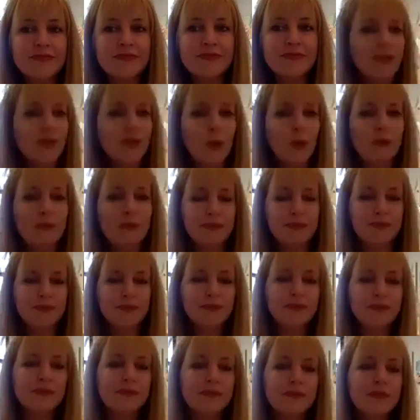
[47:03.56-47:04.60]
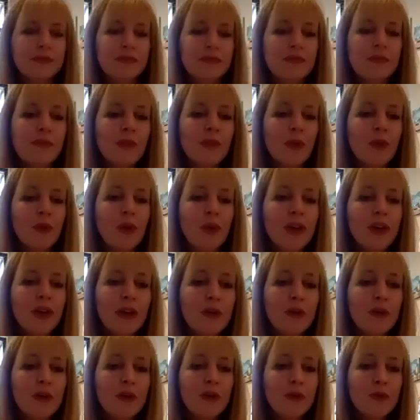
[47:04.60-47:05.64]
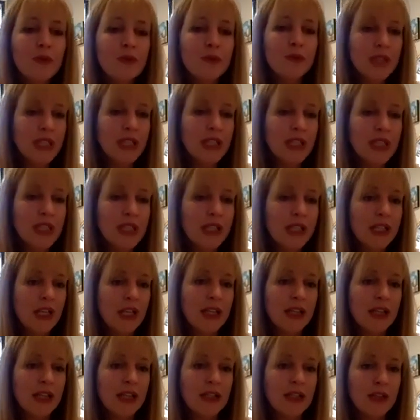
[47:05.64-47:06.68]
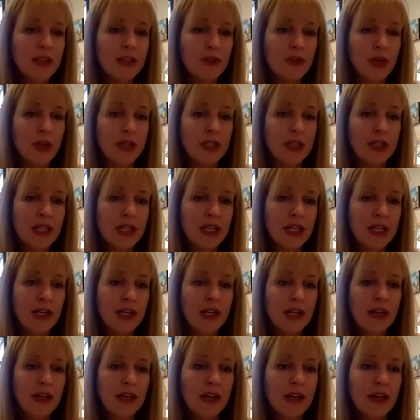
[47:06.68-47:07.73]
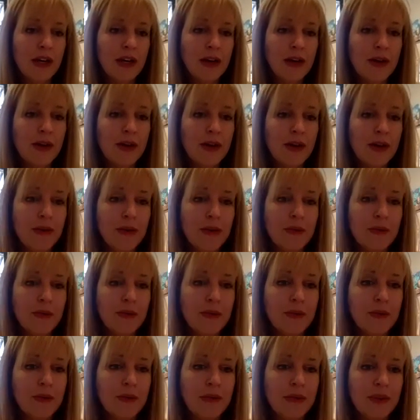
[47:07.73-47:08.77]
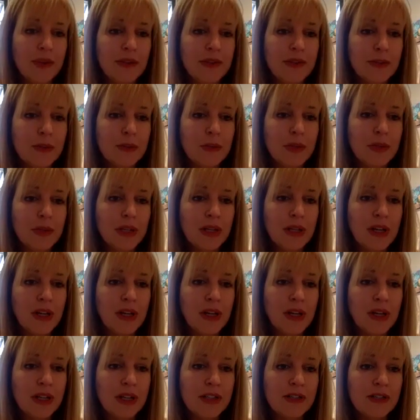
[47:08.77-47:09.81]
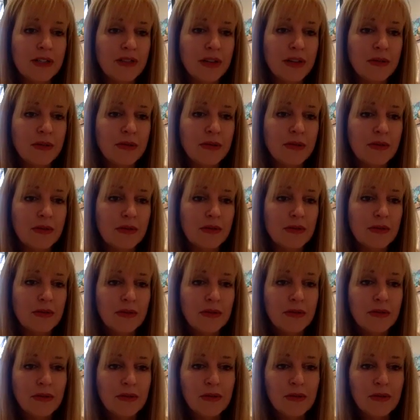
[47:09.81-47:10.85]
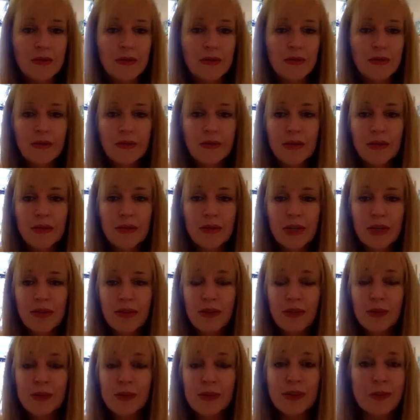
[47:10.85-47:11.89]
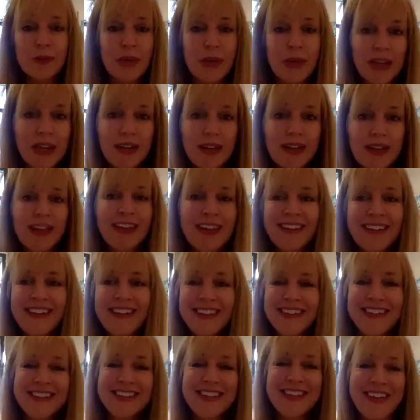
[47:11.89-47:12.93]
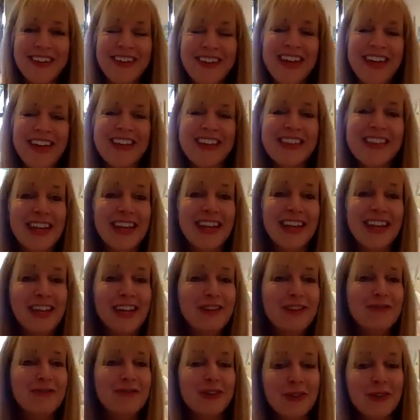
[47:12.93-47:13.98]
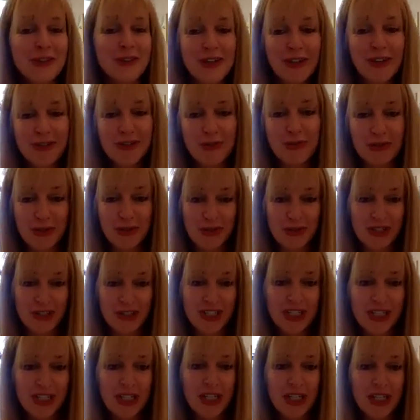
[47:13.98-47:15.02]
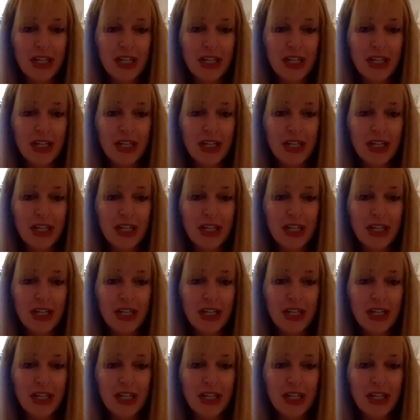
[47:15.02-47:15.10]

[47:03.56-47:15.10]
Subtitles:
No? Well, I'm really glad that you joined. This would be a lot different if it was just me. So thank you for your contribution.